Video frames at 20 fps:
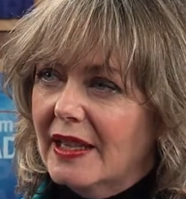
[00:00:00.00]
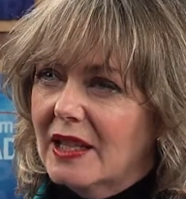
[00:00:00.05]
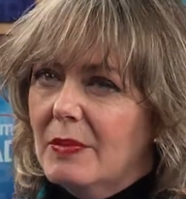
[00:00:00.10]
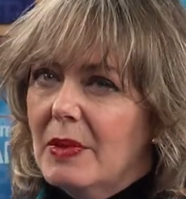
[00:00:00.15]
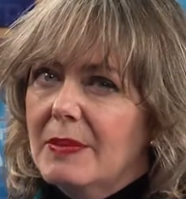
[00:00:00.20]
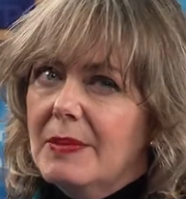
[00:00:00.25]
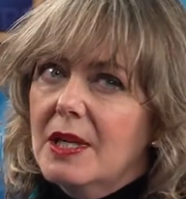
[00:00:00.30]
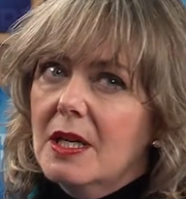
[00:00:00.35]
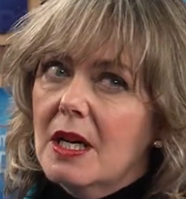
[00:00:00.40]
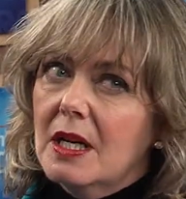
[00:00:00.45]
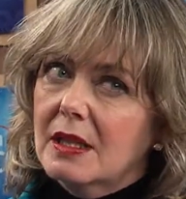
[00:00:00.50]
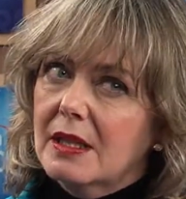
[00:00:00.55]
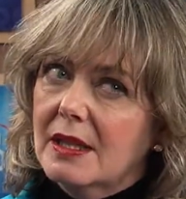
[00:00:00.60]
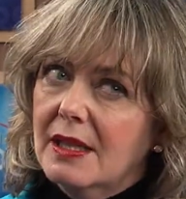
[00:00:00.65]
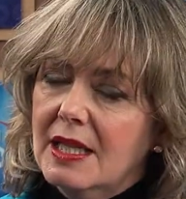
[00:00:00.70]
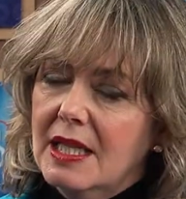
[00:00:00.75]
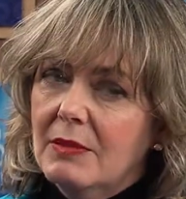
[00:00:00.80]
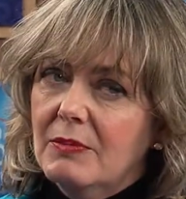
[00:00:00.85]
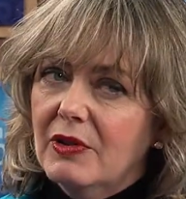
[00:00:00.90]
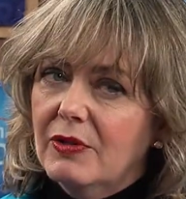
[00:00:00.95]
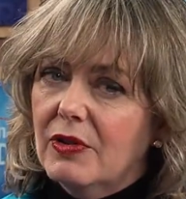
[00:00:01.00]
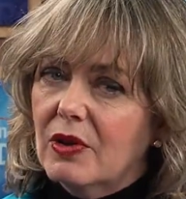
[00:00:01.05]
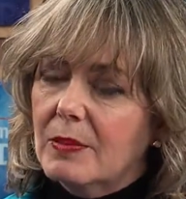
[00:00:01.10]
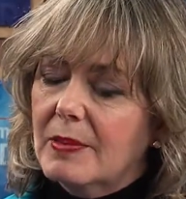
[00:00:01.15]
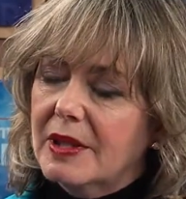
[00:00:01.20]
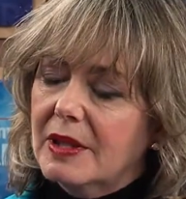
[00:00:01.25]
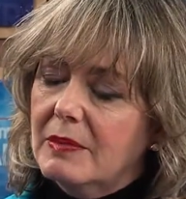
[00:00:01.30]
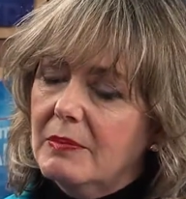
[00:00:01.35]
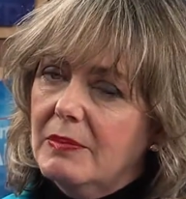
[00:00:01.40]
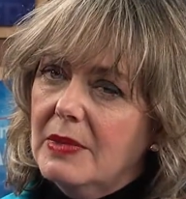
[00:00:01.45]
It's maybe not seen before,
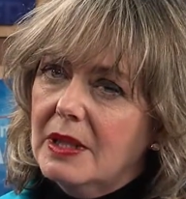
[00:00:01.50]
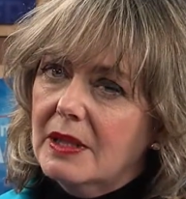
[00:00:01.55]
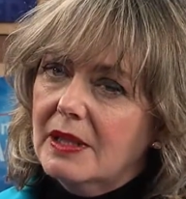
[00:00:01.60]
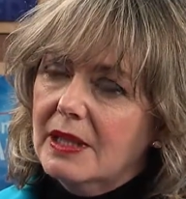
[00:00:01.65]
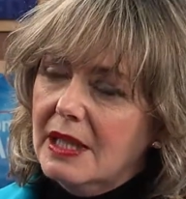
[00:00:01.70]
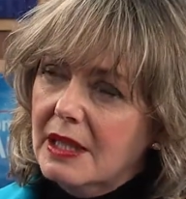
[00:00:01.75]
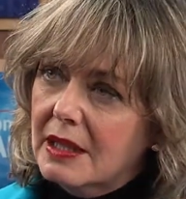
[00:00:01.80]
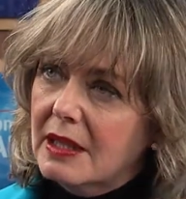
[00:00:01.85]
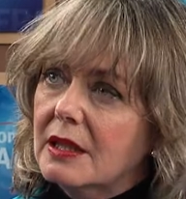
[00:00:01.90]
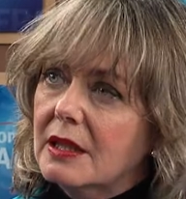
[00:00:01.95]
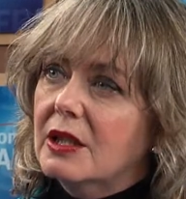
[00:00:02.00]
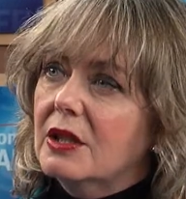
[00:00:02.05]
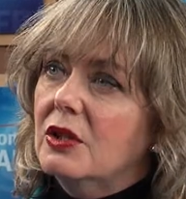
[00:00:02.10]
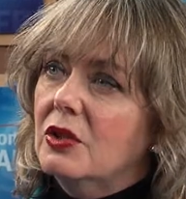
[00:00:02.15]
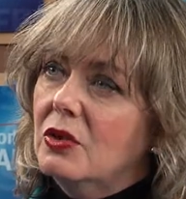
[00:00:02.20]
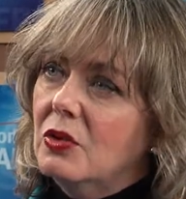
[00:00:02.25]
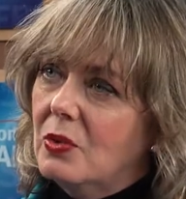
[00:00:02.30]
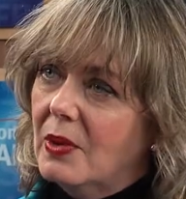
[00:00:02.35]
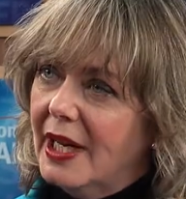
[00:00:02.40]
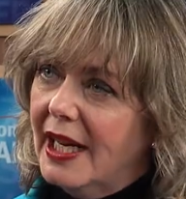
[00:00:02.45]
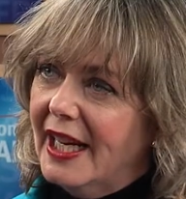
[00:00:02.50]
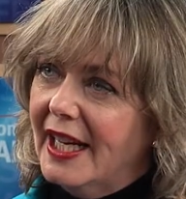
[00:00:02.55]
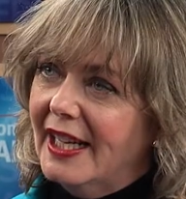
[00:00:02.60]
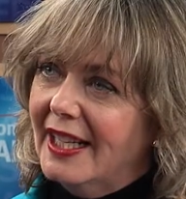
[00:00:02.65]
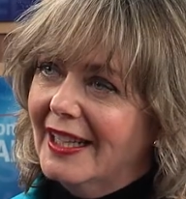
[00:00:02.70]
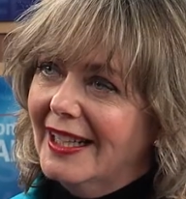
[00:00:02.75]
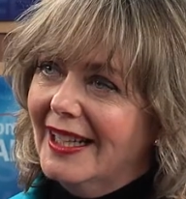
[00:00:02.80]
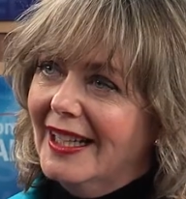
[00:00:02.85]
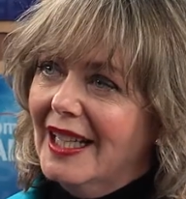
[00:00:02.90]
but see a new way.